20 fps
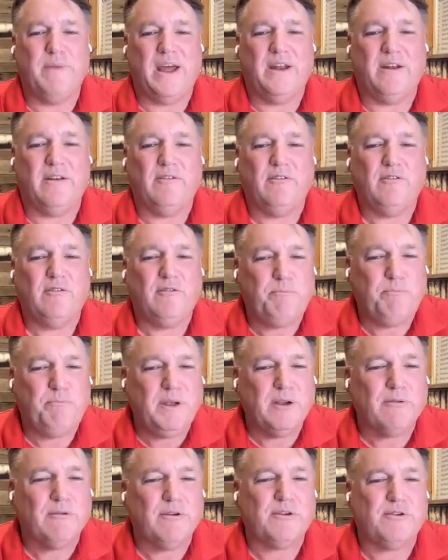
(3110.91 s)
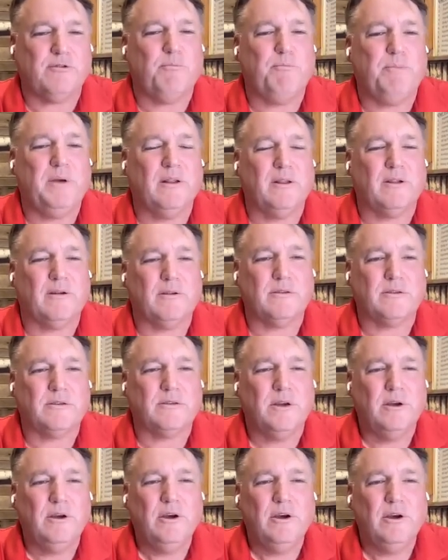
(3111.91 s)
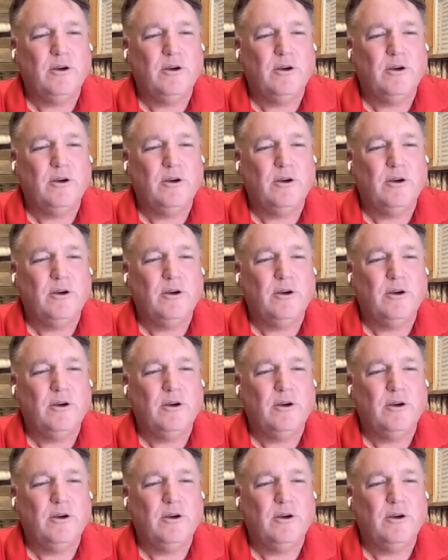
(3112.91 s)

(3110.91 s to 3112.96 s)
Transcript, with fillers: men, spiritual pillars,